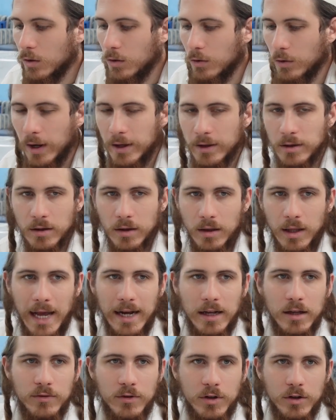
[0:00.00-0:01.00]
Right?
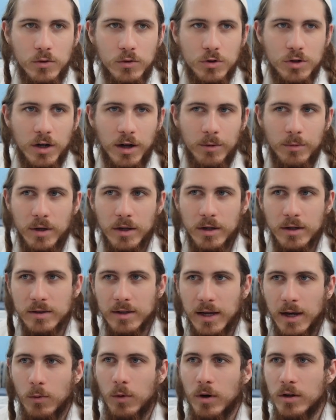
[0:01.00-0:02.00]
Lack of kedusha means
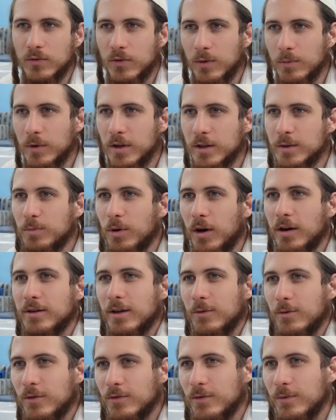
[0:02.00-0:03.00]
I want from this pot, I
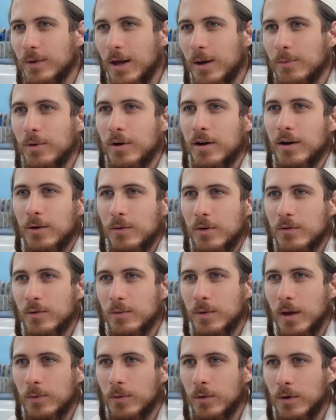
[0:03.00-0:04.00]
want from that pot, I want from
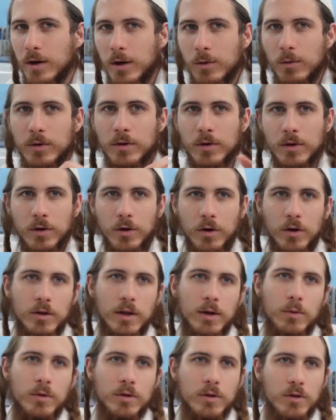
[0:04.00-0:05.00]
that pot, I want the girl, I
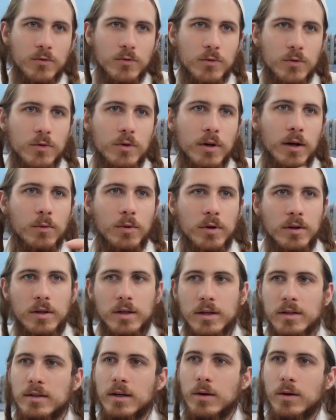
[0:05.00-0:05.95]
want the food, I want this.